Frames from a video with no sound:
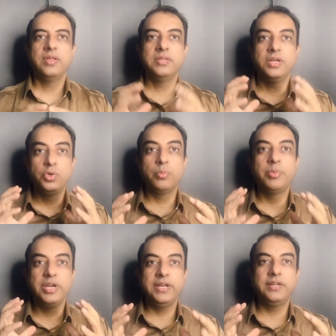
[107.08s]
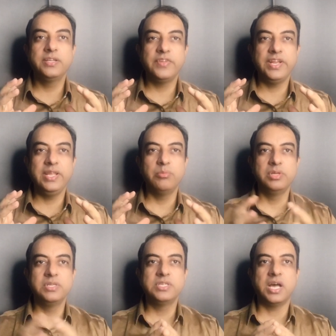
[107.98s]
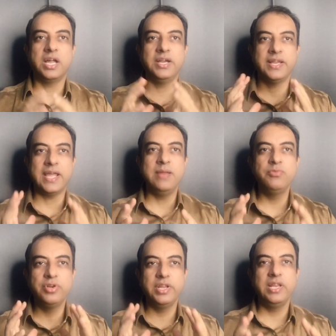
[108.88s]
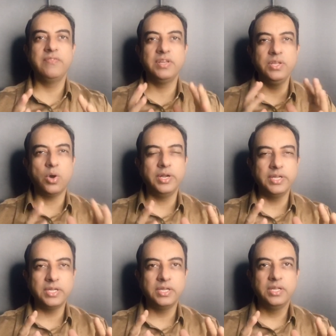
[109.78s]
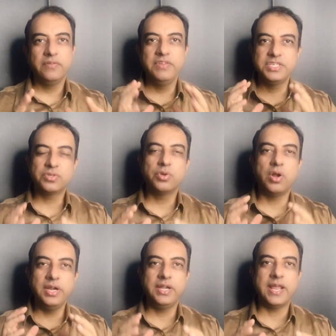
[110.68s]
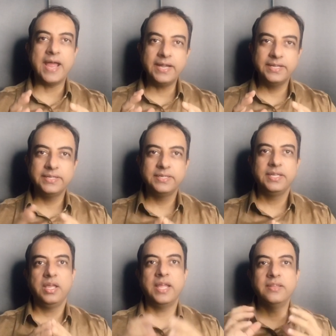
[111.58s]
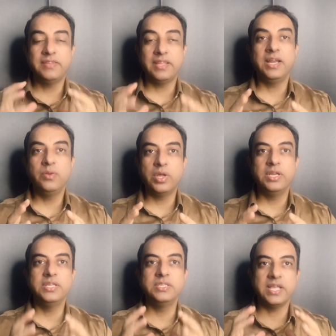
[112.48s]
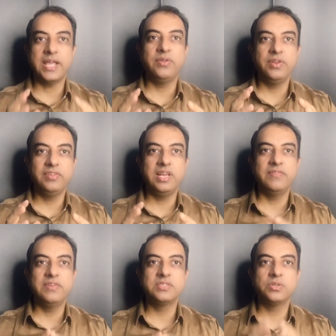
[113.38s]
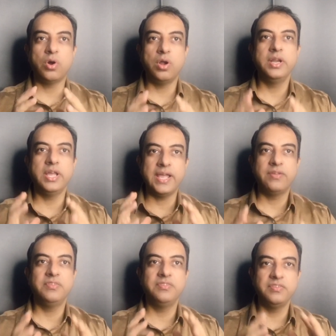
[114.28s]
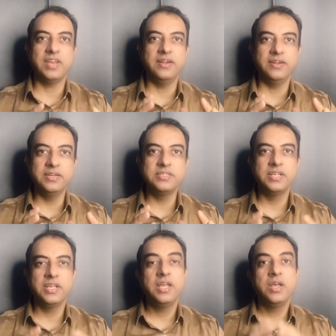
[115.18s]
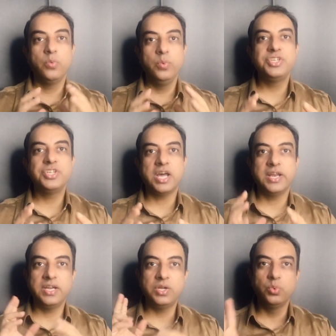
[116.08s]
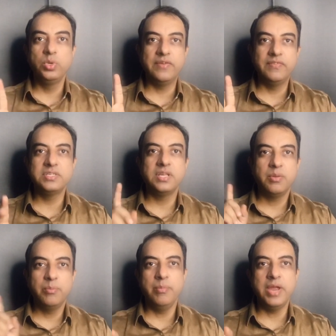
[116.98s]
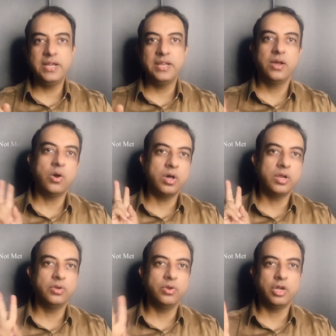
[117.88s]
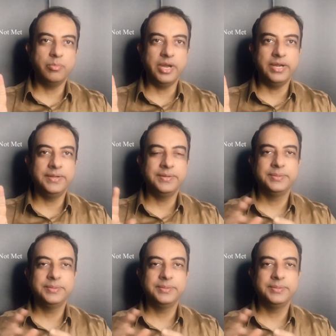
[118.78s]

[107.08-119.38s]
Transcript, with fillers: The two predictor variables are time to deliver the order which is called TAT and the second one is accuracy levels called accuracy standards which are at two levels met or not met.